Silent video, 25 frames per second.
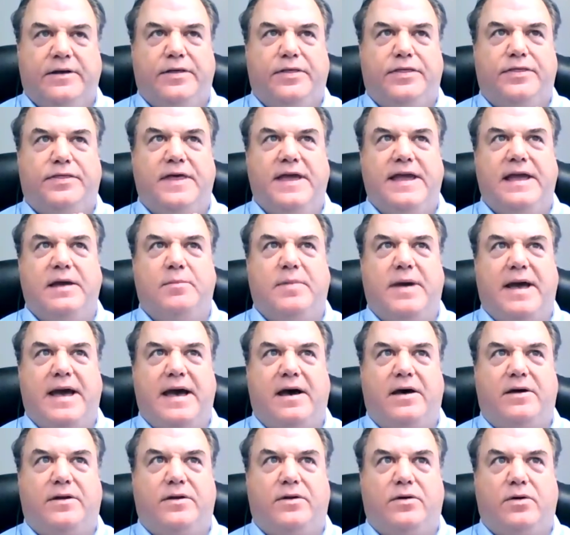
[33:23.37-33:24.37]
Think
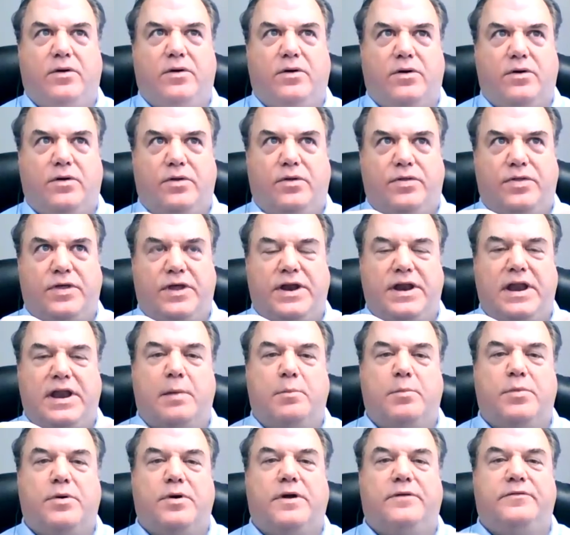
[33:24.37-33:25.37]
about the
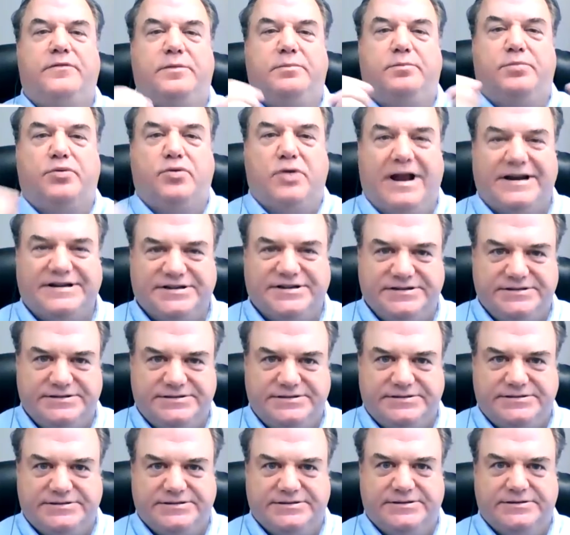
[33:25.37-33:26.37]
number of
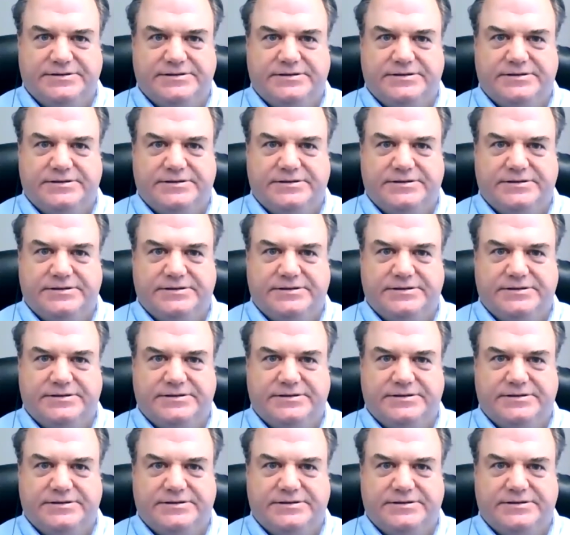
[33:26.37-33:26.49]
impressions.